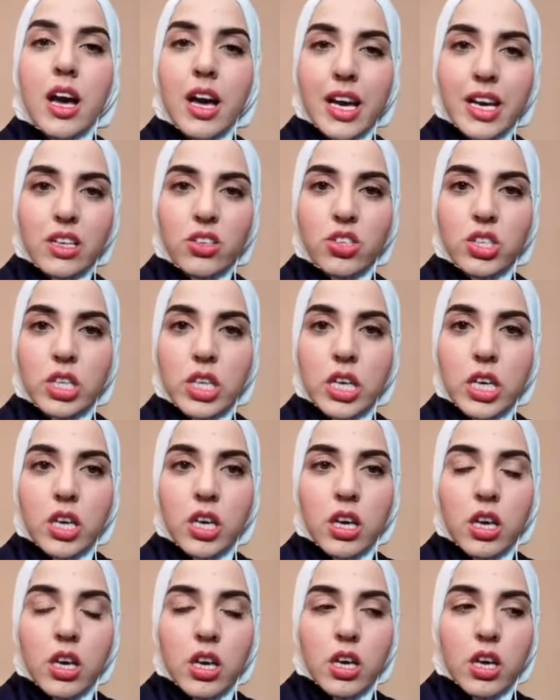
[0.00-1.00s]

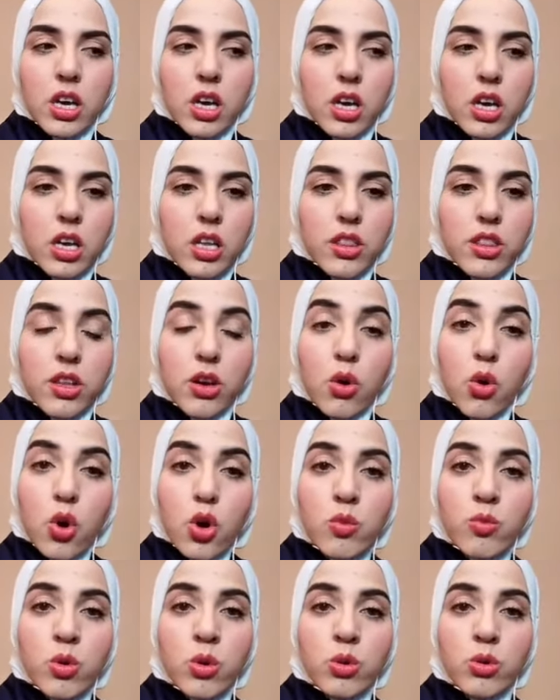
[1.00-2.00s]
actually, uh, the
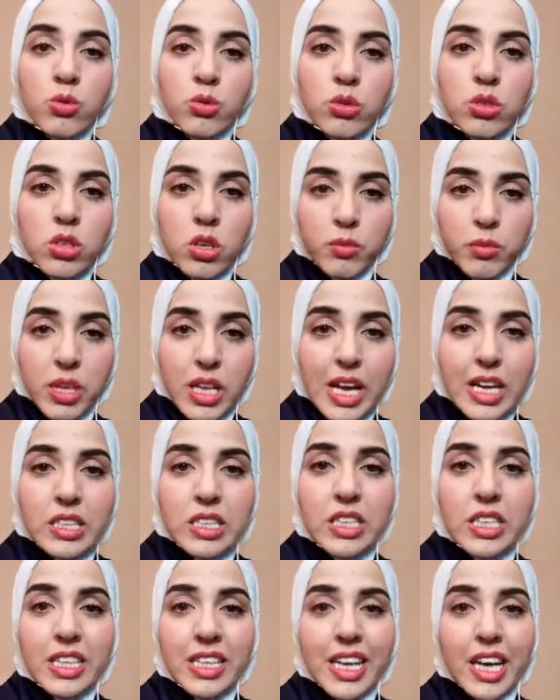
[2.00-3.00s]
hormone
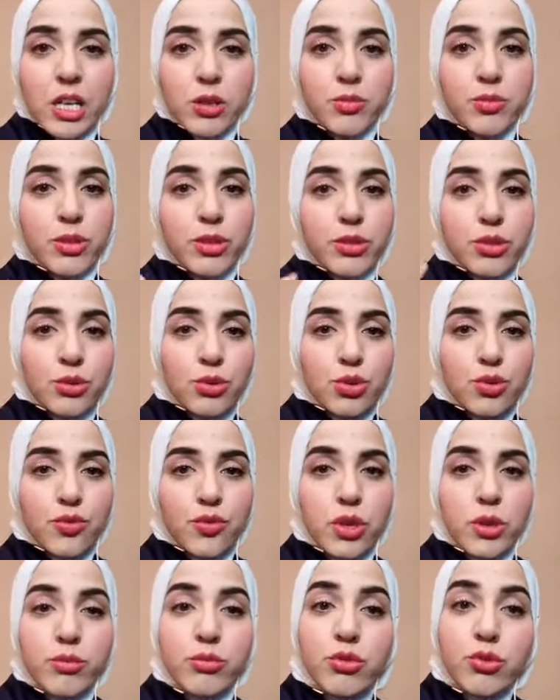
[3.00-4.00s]
melatonin got produced
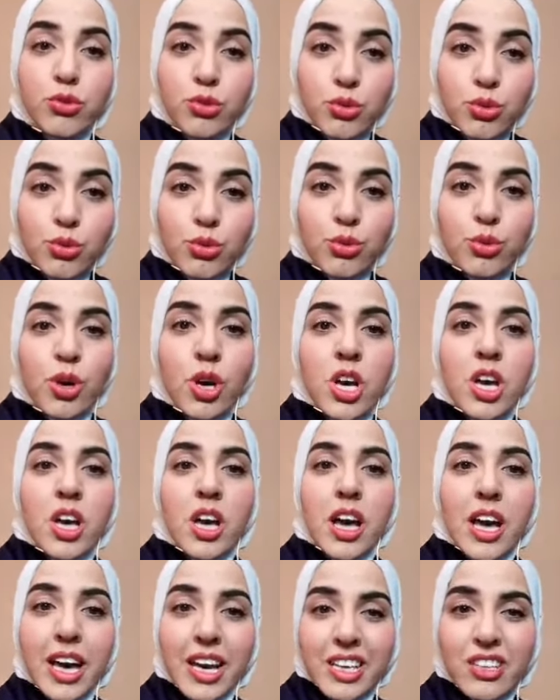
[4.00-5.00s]
from two
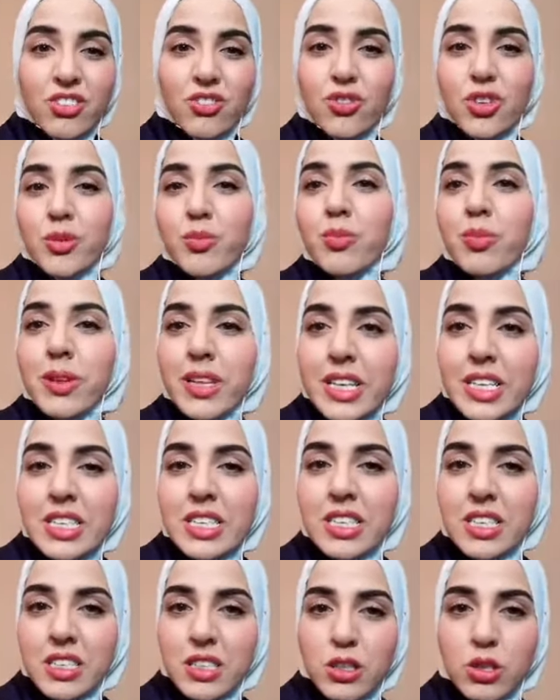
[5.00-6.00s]
extra
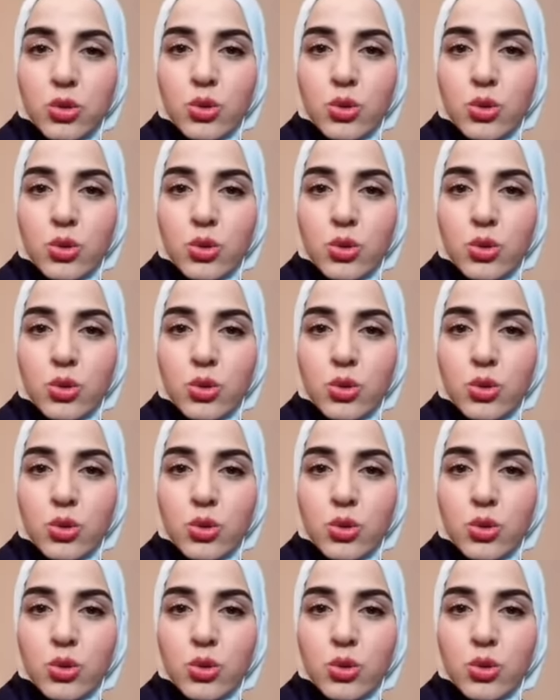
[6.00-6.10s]
places.